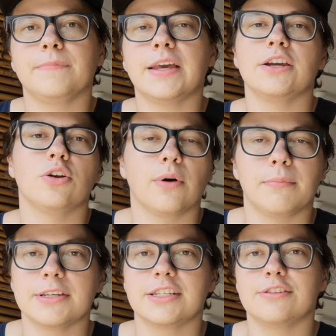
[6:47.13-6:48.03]
you don't want
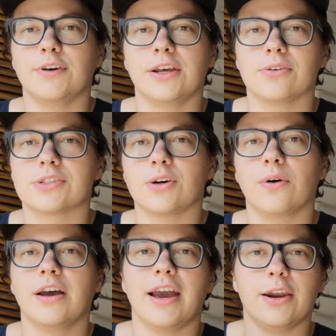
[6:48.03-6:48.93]
to miss these videos.
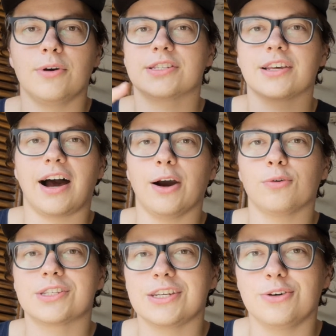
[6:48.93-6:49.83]
So anyways, I
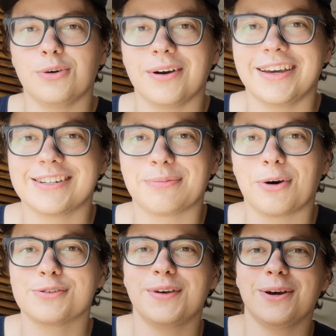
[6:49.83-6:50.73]
will see you in
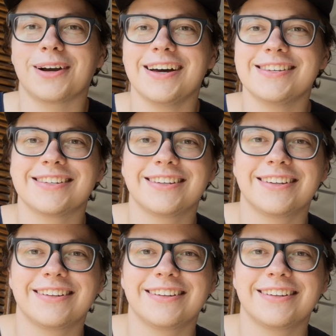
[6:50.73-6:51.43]
tomorrow's video, guys.